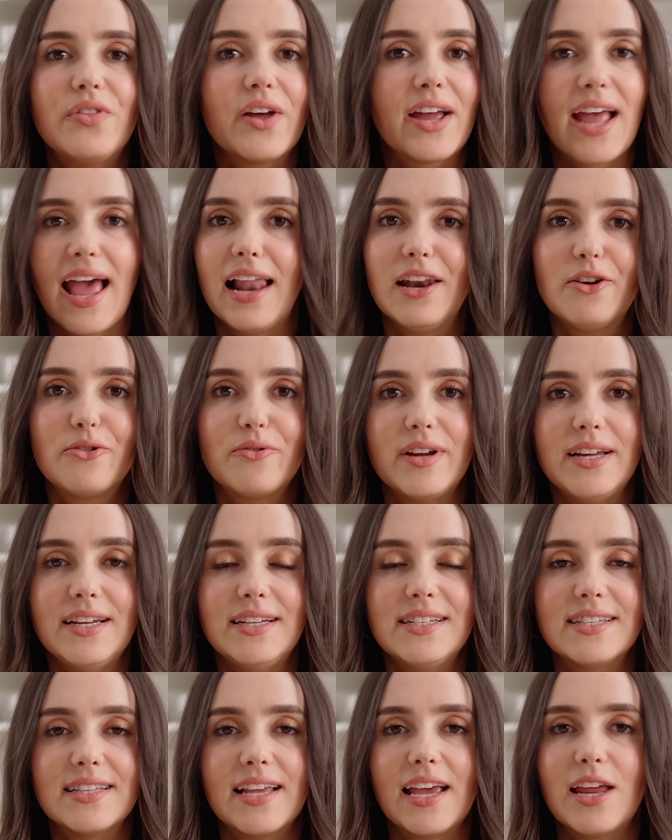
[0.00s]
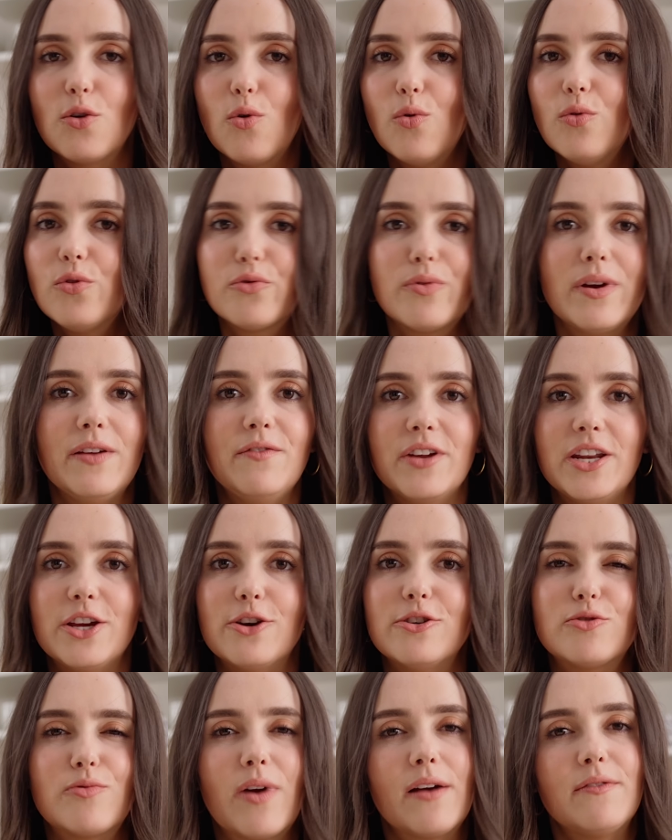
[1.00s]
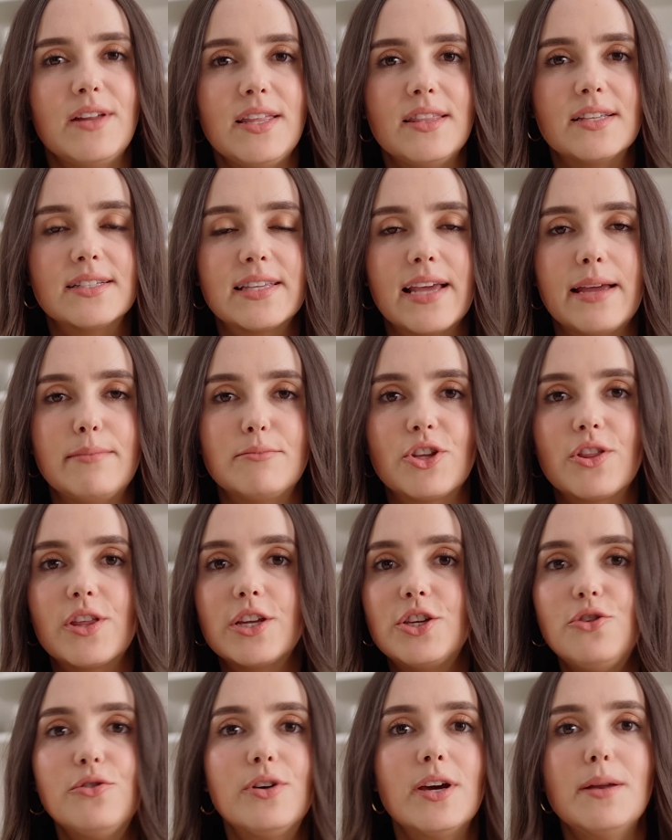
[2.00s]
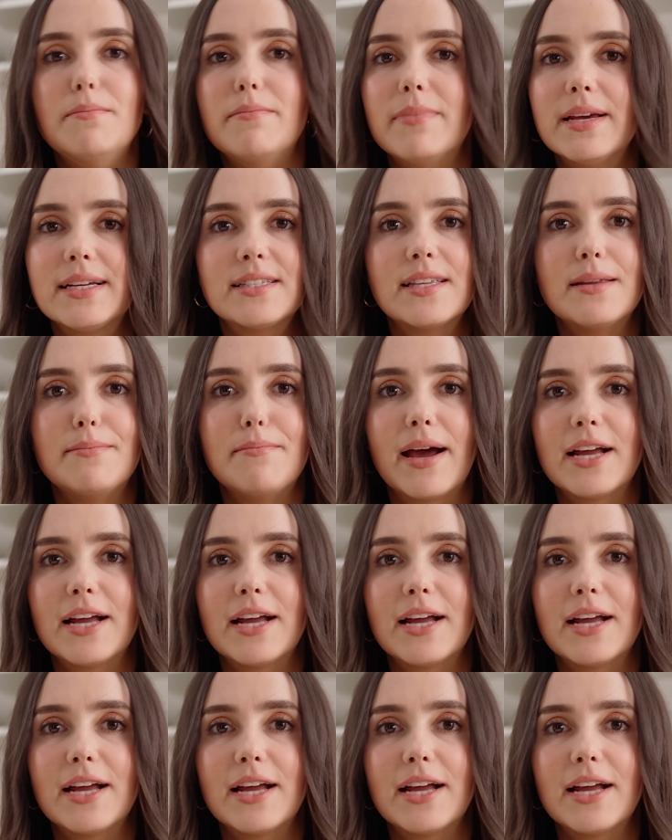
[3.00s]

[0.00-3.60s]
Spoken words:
the calories in all 3 videos roughly the same so that you can mix and